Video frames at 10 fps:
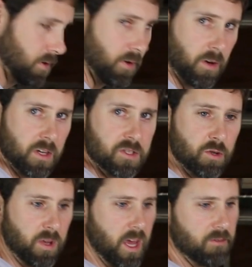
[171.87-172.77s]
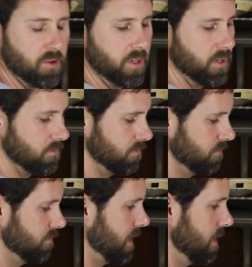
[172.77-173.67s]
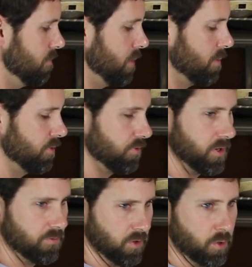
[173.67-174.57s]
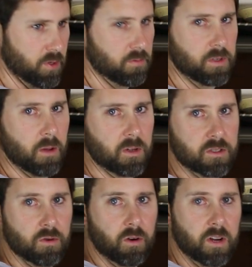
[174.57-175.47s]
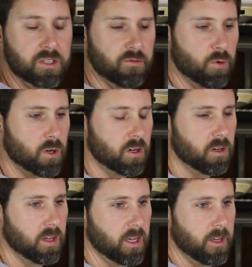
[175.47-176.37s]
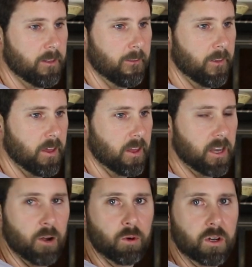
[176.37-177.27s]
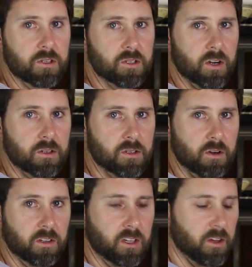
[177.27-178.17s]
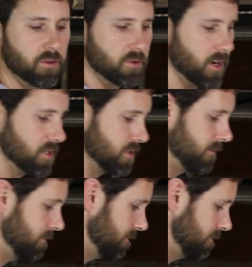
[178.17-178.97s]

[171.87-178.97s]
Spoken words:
Alright, so we have clean, bubble-free fluid coming to our reservoir, and now we're going to start turning the other direction.